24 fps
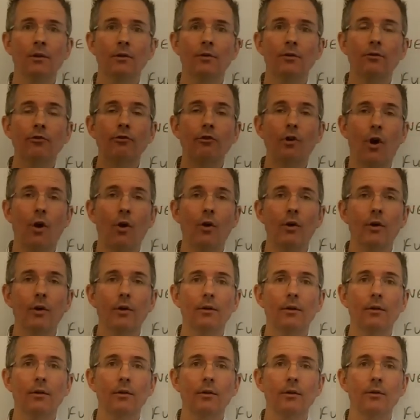stock
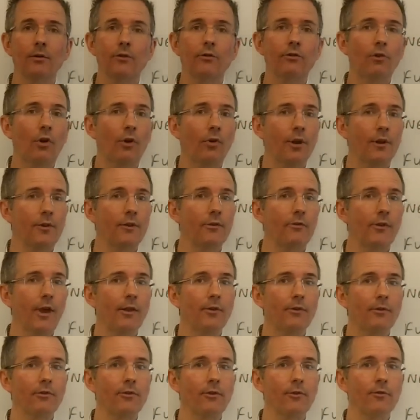in the
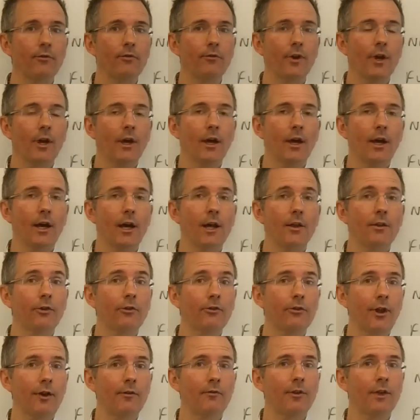sense of the
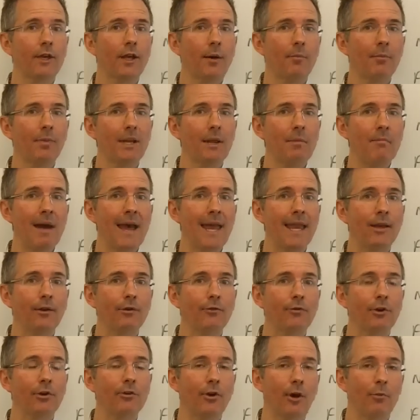stuff the company makes,
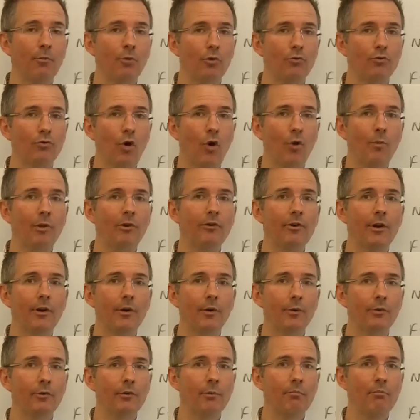for example, raw
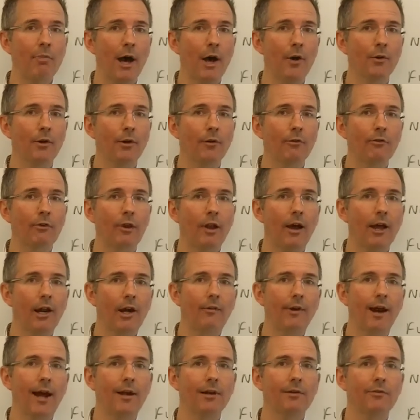materials, components lying
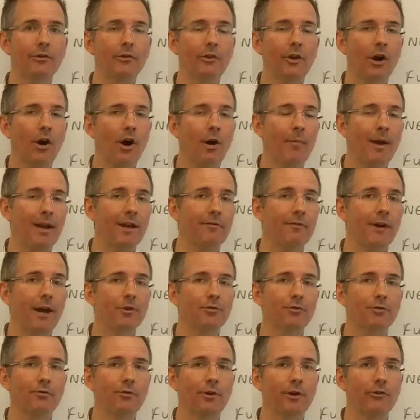around if it's a car
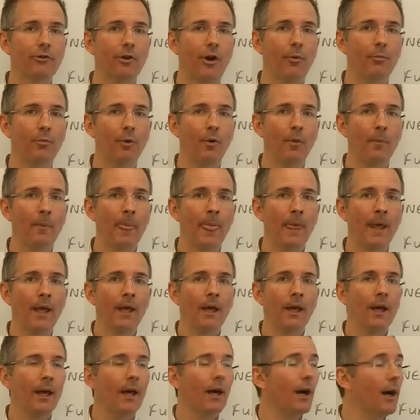manufacturer, for example.
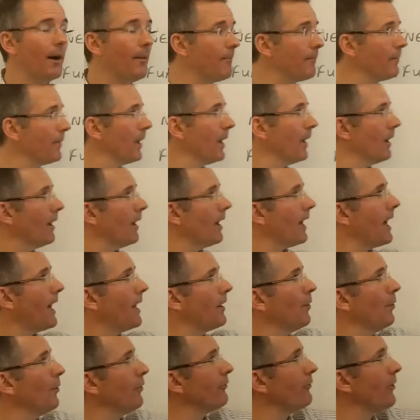
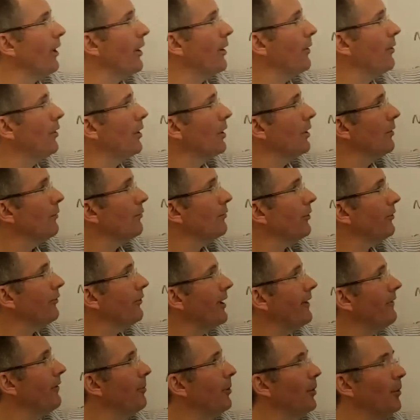And also
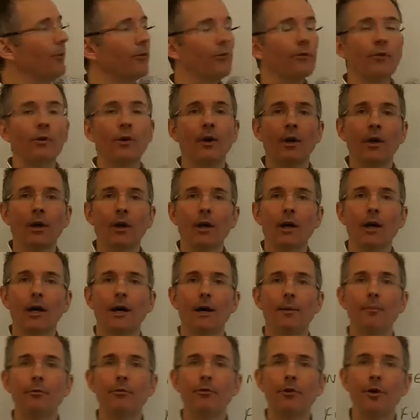receivables.
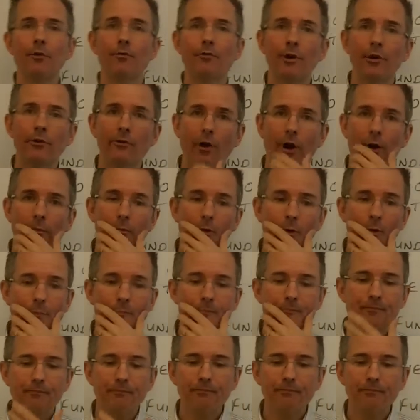So for example,